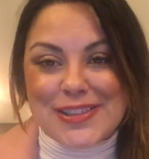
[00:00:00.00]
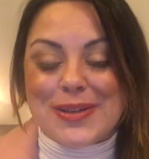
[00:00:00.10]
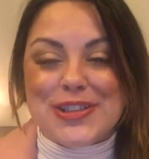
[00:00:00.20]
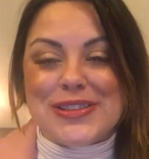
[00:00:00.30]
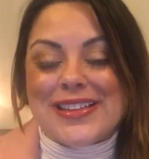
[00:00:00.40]
So
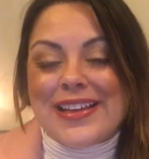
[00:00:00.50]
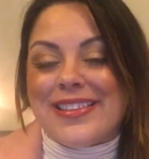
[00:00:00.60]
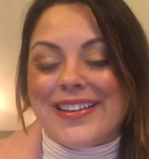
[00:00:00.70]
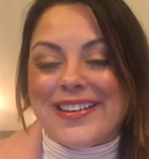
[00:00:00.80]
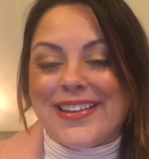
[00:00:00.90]
I just like
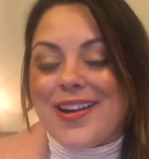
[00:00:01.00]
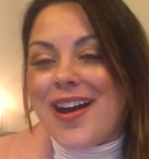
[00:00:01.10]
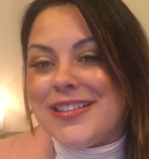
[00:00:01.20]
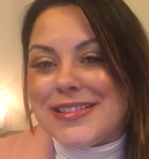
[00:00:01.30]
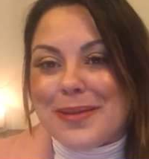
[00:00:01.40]
the
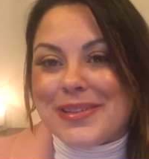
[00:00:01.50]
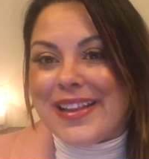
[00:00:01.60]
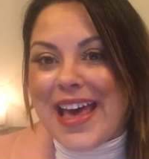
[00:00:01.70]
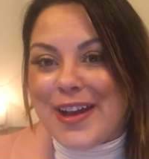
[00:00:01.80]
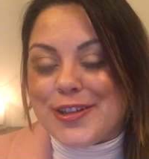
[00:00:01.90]
concept and
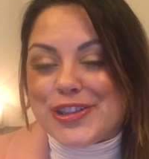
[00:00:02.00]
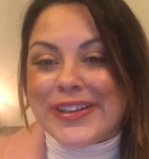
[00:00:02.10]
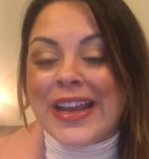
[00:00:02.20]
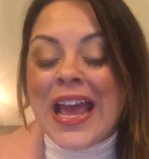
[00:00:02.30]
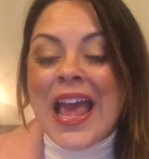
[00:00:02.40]
the
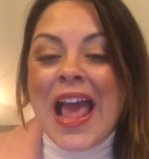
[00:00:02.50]
energy,